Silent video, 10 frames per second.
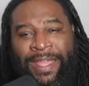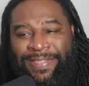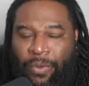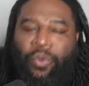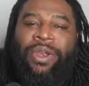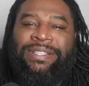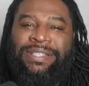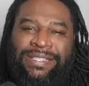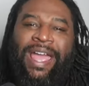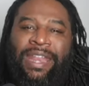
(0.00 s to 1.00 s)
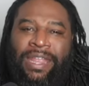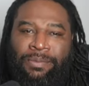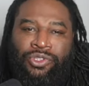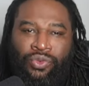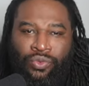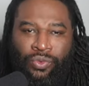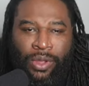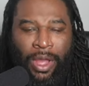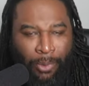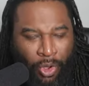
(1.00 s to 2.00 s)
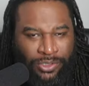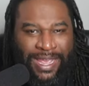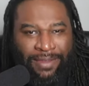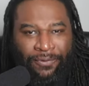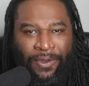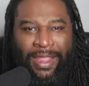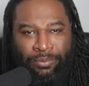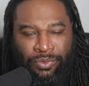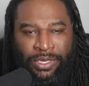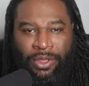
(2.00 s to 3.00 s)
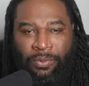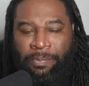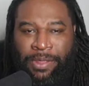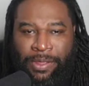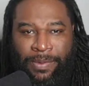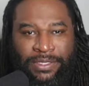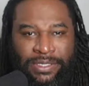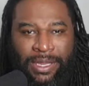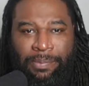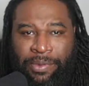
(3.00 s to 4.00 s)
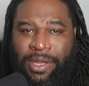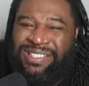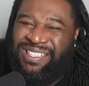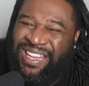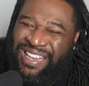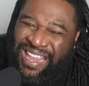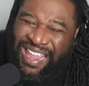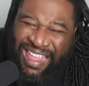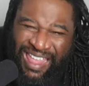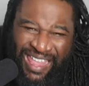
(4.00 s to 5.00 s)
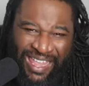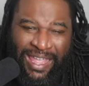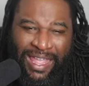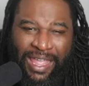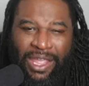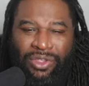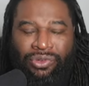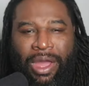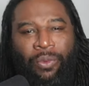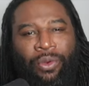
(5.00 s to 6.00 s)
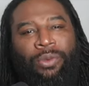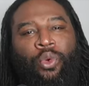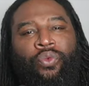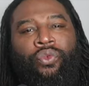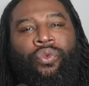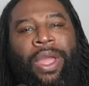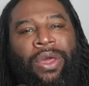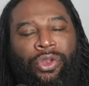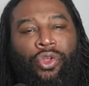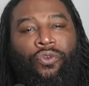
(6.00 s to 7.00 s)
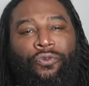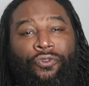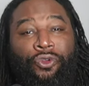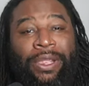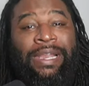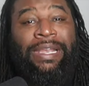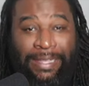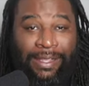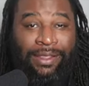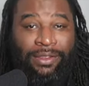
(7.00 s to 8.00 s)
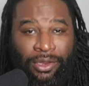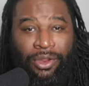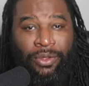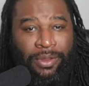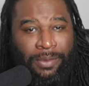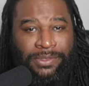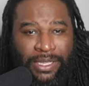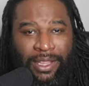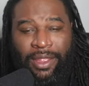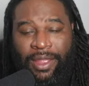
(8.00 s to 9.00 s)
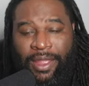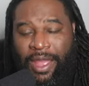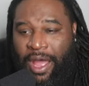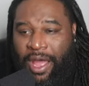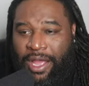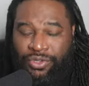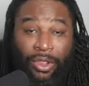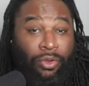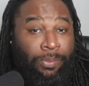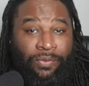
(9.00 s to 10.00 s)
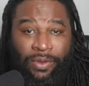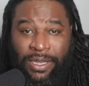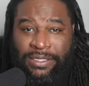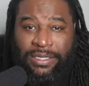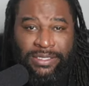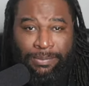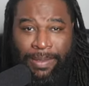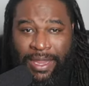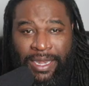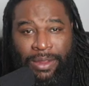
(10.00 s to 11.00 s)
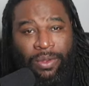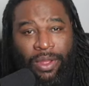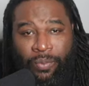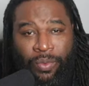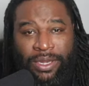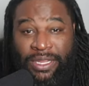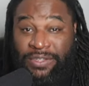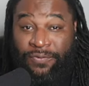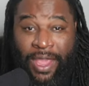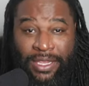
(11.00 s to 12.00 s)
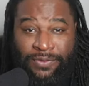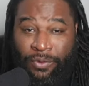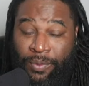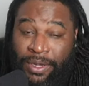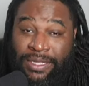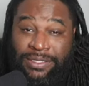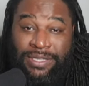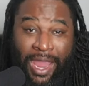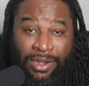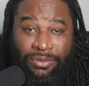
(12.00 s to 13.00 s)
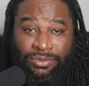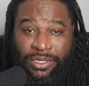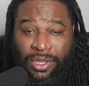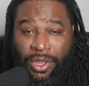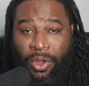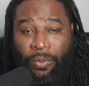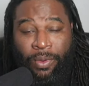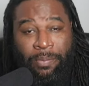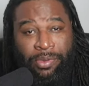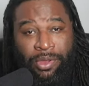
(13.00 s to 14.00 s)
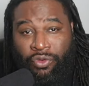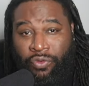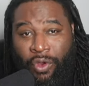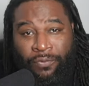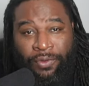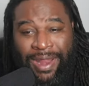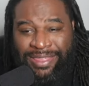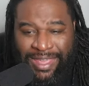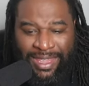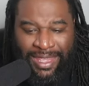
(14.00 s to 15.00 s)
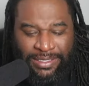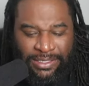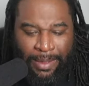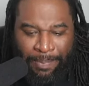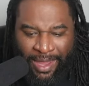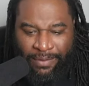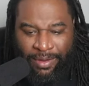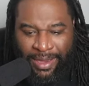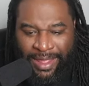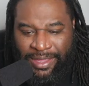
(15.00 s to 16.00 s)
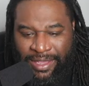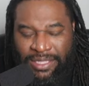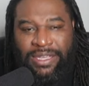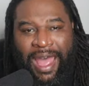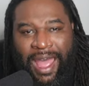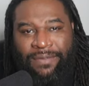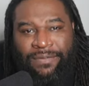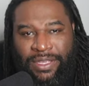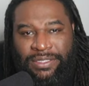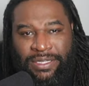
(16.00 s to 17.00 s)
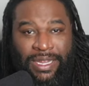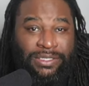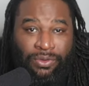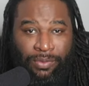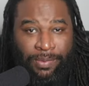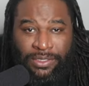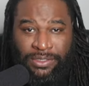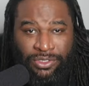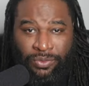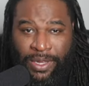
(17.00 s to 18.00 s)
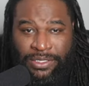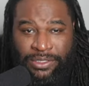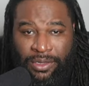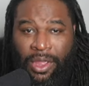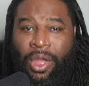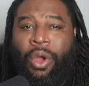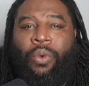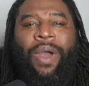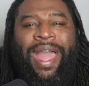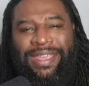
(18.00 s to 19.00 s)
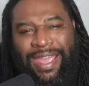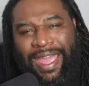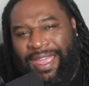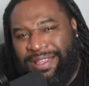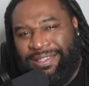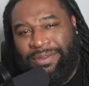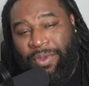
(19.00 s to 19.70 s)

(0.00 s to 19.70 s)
They wanted to sign him to a multi-fight deal with PBC. Bud said, "Yeah, you know, I want to move around a little freely." You know what I'm saying? So they're going to be reluctant to make any one of these fights for one of these titles with Bud Crawford. I think it's apparent. I think it's obvious that that's going to be the situation. Why, you ask?